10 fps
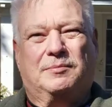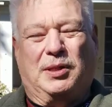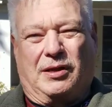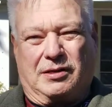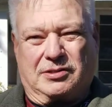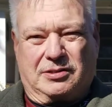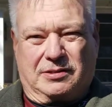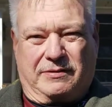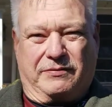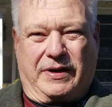belongs to an
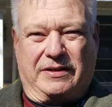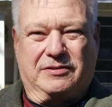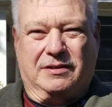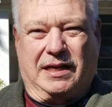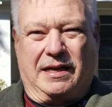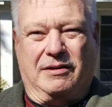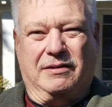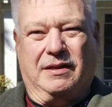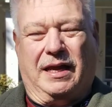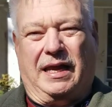investor now.
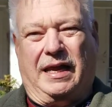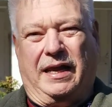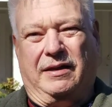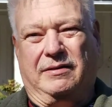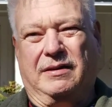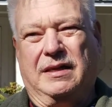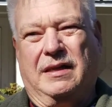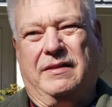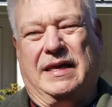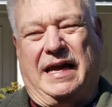And
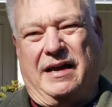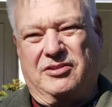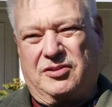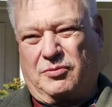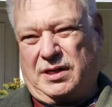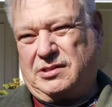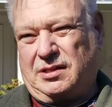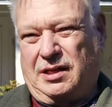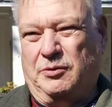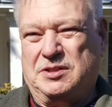the house
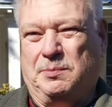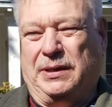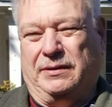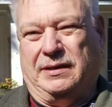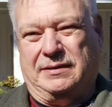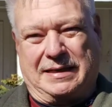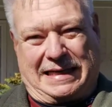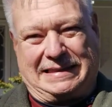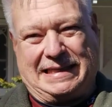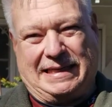originally was built in
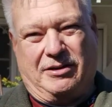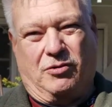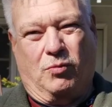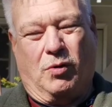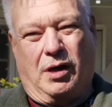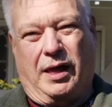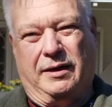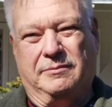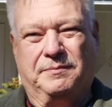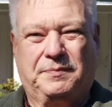1901.
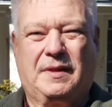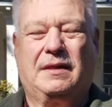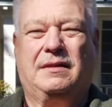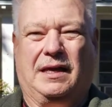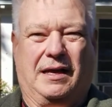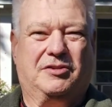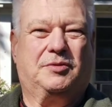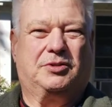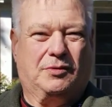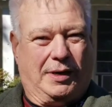The house
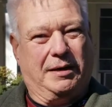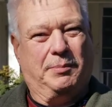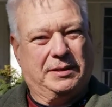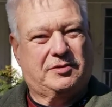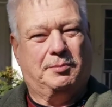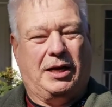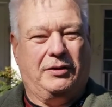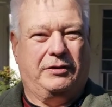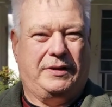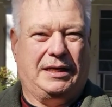was quite a bit
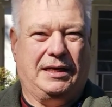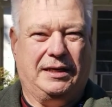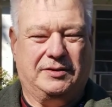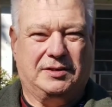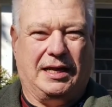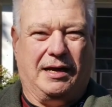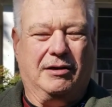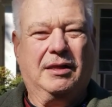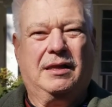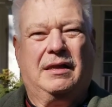smaller than it is now.
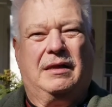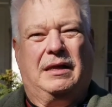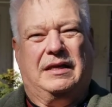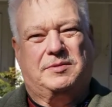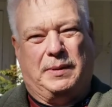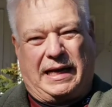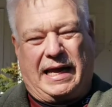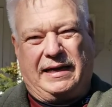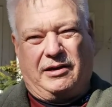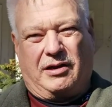It's been
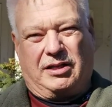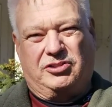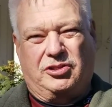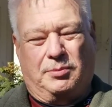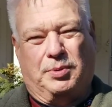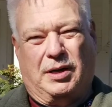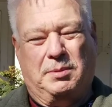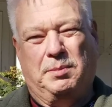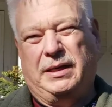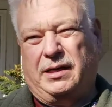added on to
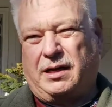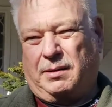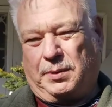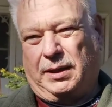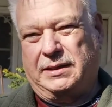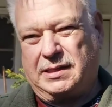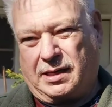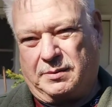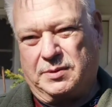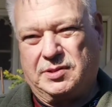probably a couple of
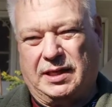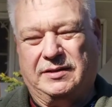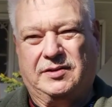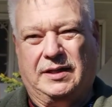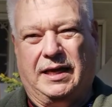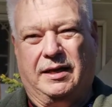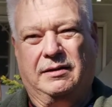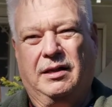times since then,